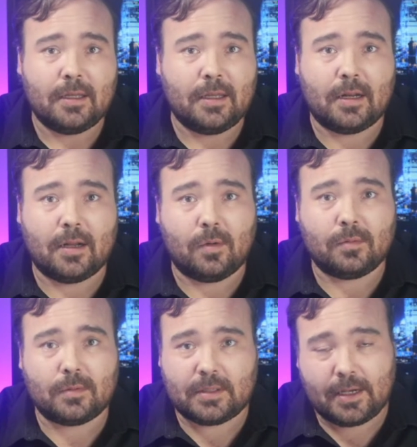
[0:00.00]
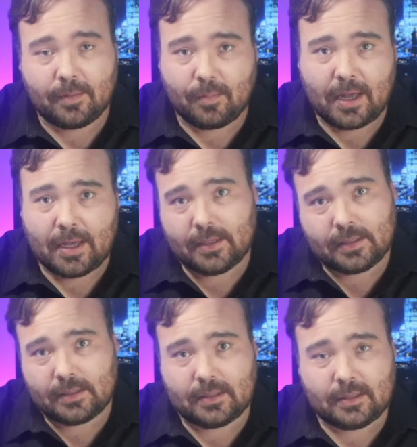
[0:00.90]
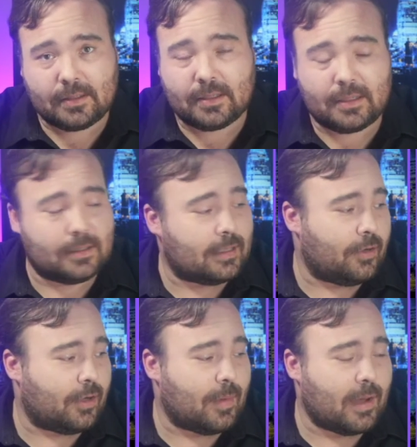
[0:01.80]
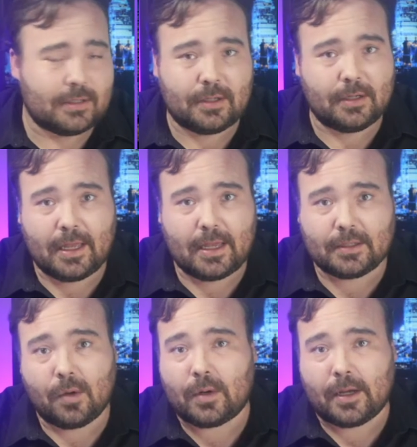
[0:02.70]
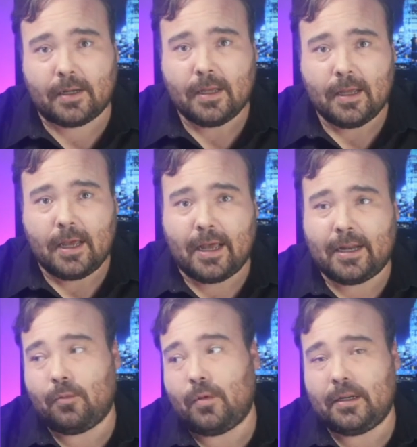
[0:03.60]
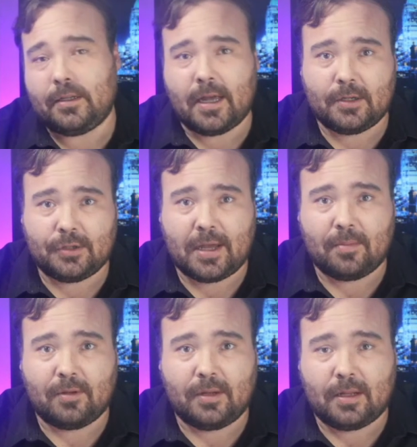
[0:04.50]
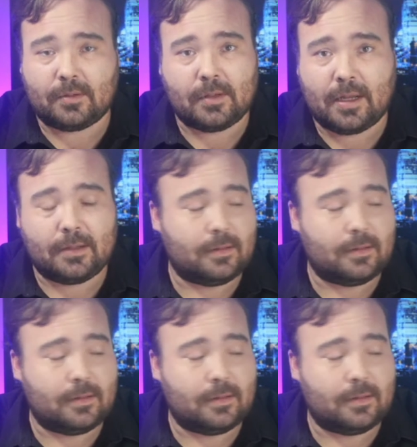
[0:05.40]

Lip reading: said goodbyes, said your goodbyes to your last donut, and then went and got a job at